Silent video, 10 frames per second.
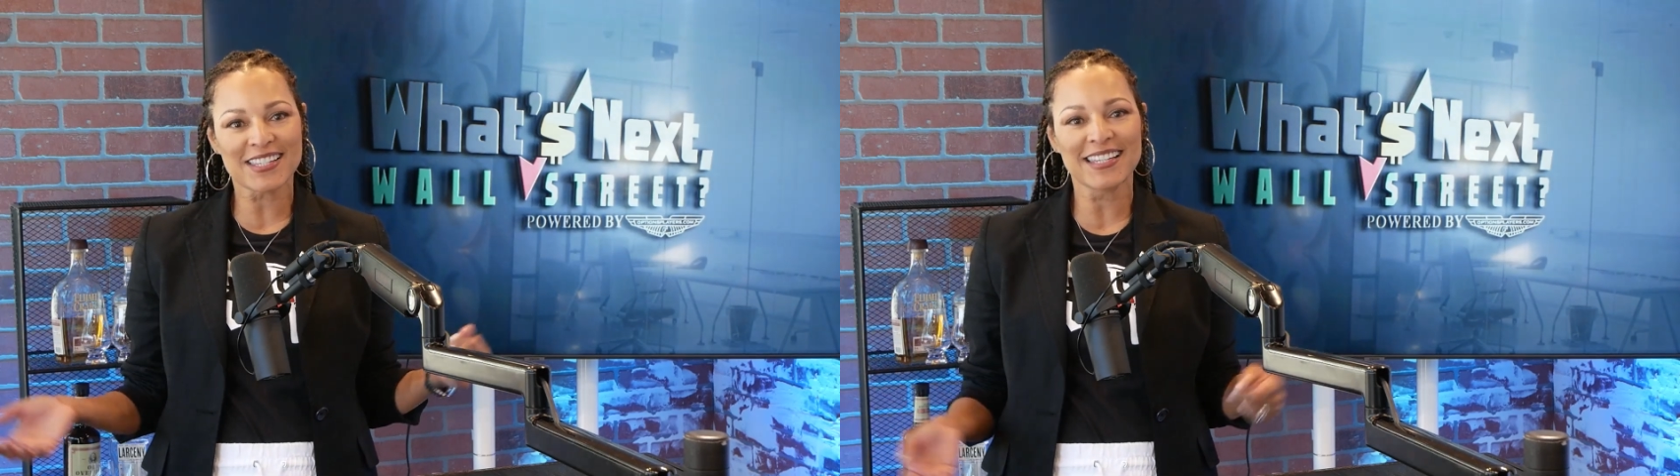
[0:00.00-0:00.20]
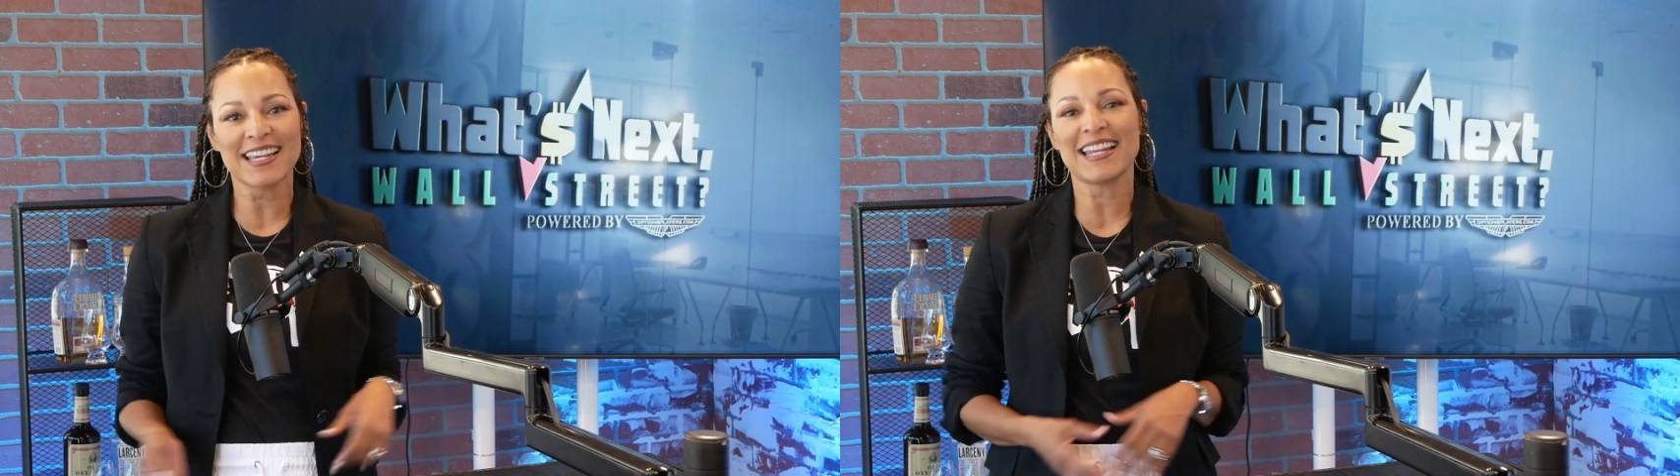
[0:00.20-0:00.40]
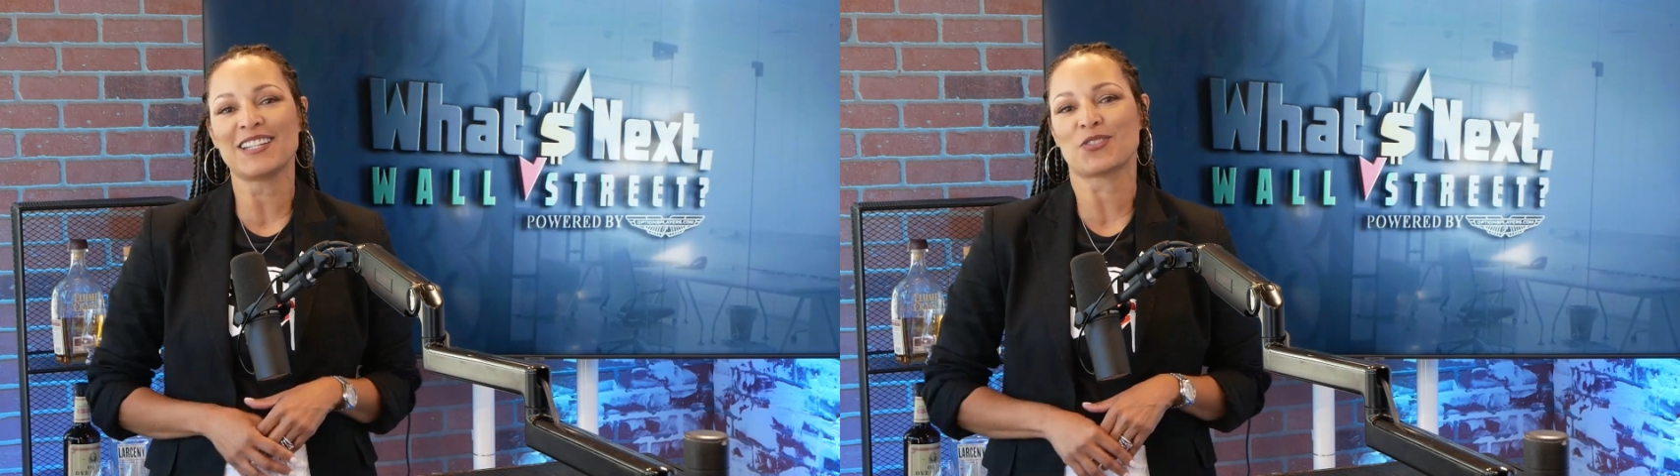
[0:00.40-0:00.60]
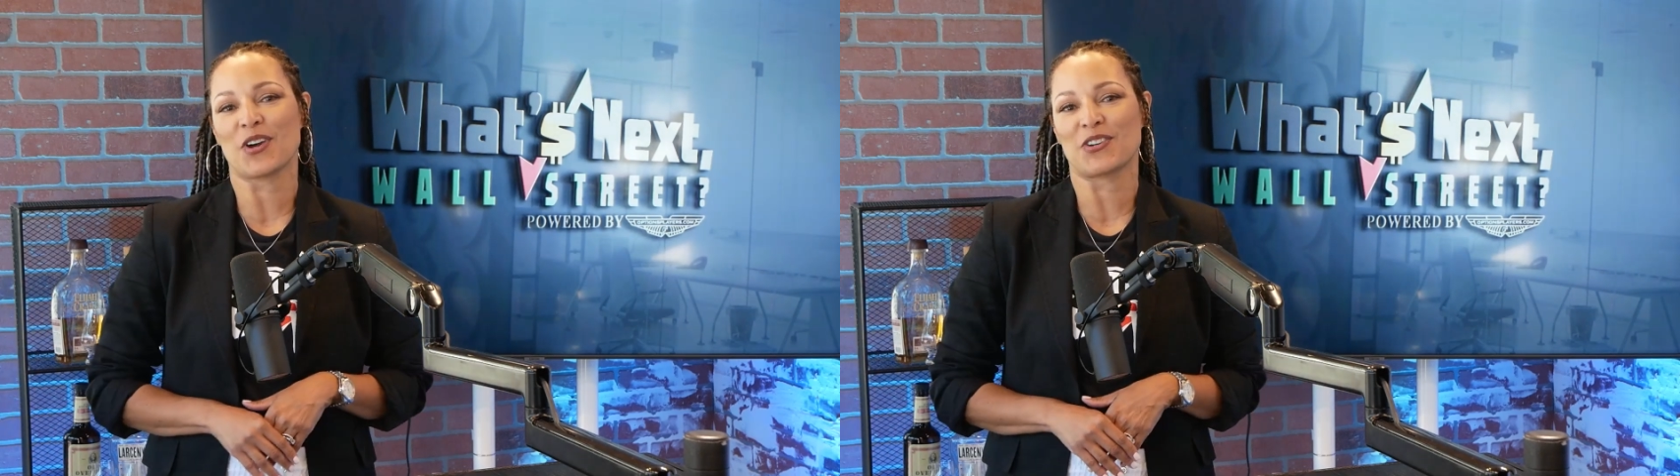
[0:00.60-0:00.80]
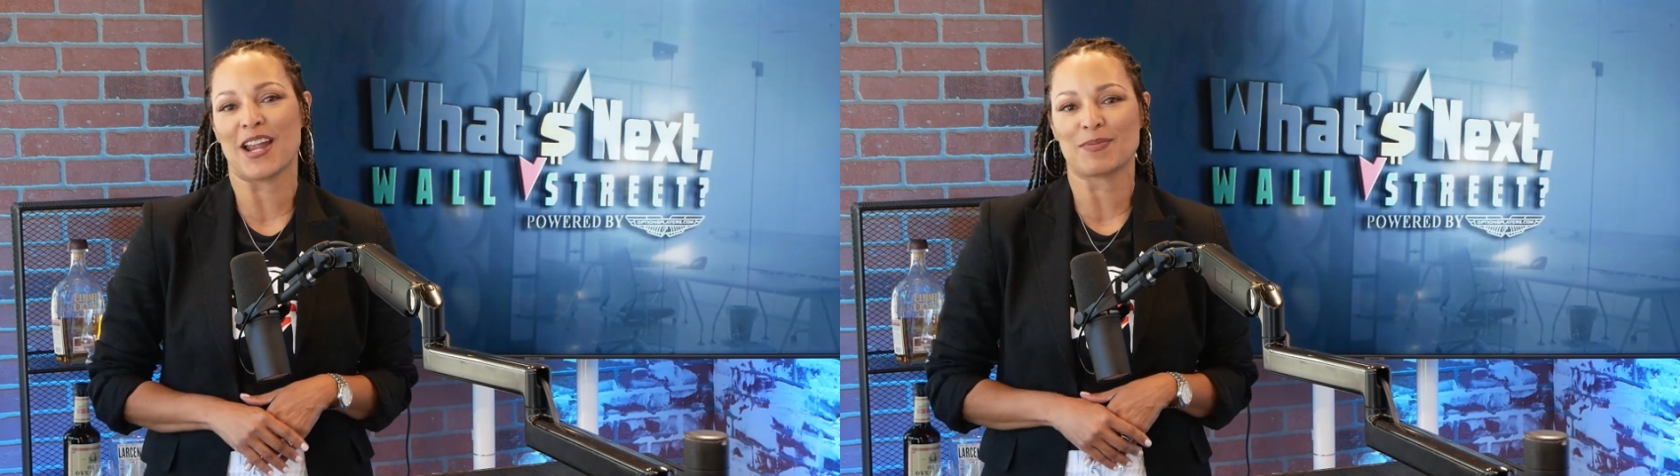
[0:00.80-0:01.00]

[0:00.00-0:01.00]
lead instructor at